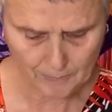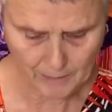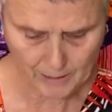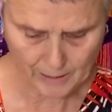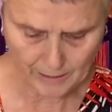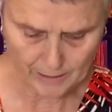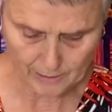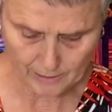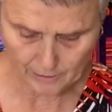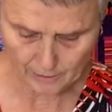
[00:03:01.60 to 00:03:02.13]

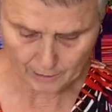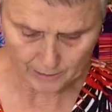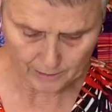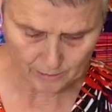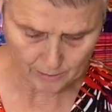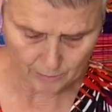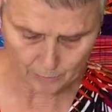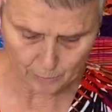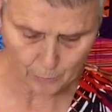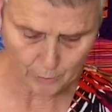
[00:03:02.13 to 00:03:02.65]
and it's got
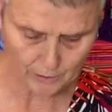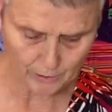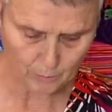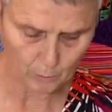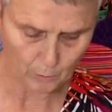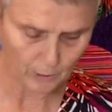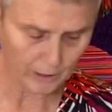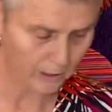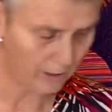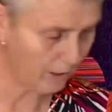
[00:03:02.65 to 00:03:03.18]
some pretty
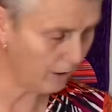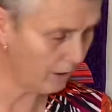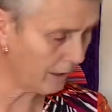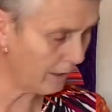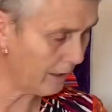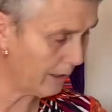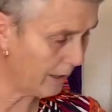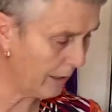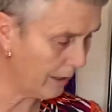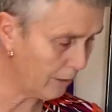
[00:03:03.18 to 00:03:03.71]
writing on
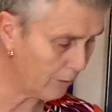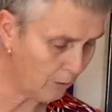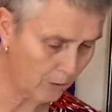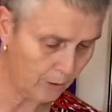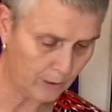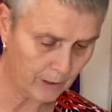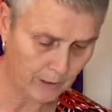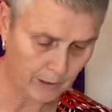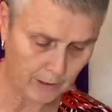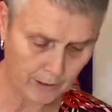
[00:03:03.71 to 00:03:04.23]
it, I throw
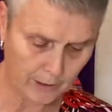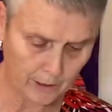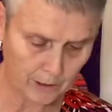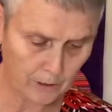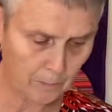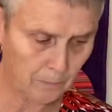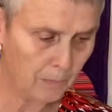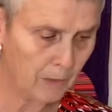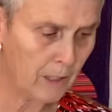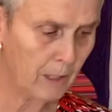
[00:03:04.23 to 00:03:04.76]
it in
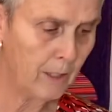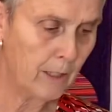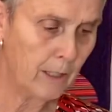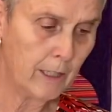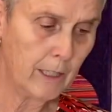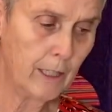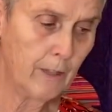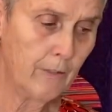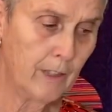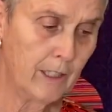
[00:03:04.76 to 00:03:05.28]
here.
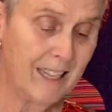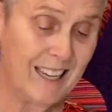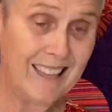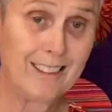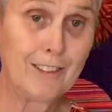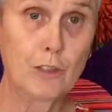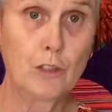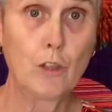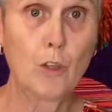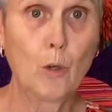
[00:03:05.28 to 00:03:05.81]
If it
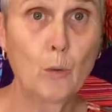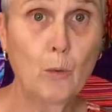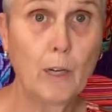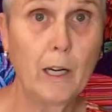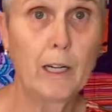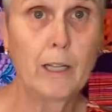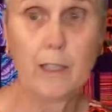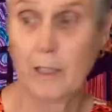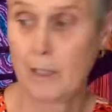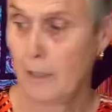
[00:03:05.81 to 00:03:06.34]
has no
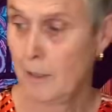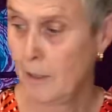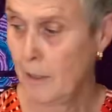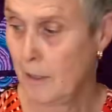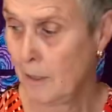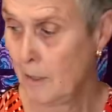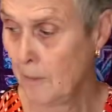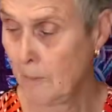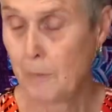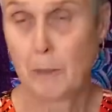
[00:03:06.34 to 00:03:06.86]
writing
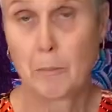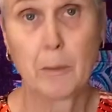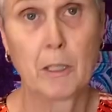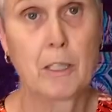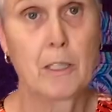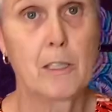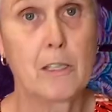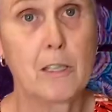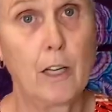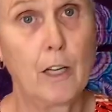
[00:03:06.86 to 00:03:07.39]
but
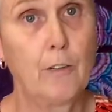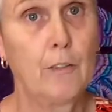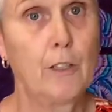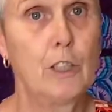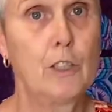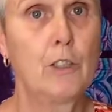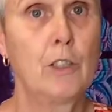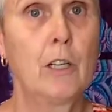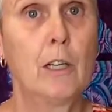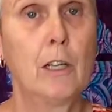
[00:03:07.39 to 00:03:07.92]
it's
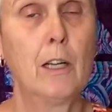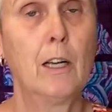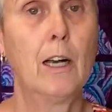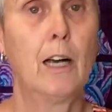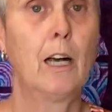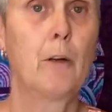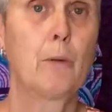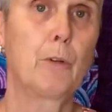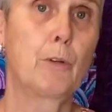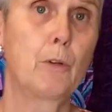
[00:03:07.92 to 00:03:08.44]
selvage,
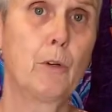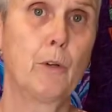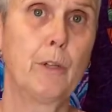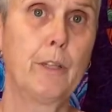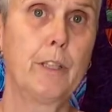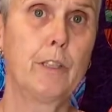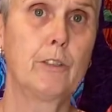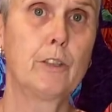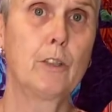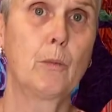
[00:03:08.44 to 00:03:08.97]
I'll throw it
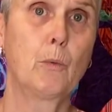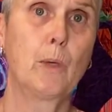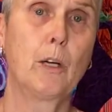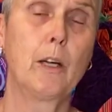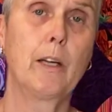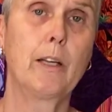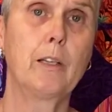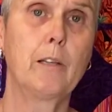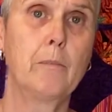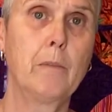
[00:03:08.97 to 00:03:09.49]
into where
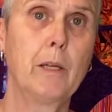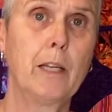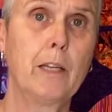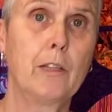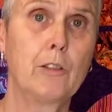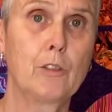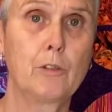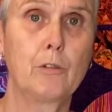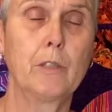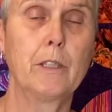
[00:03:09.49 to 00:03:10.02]
I can make
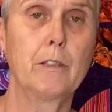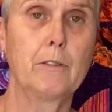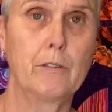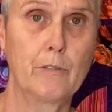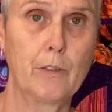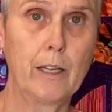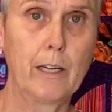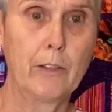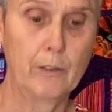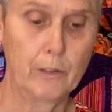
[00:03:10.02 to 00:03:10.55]
strings
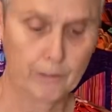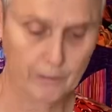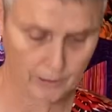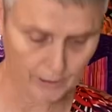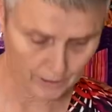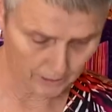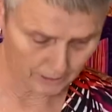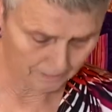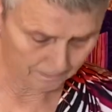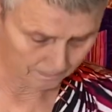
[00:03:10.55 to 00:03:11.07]
out of
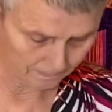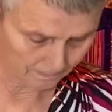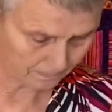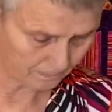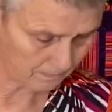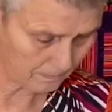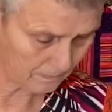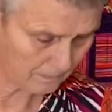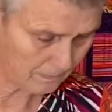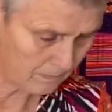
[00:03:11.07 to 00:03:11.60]
it.
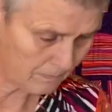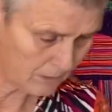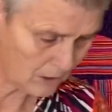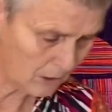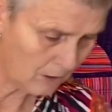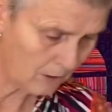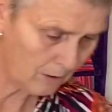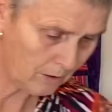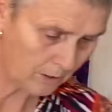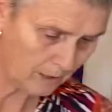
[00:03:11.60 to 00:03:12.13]

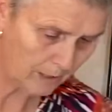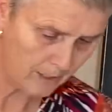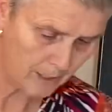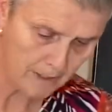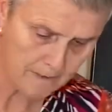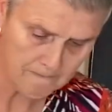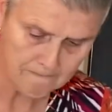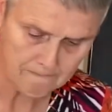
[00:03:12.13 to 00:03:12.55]
Okay?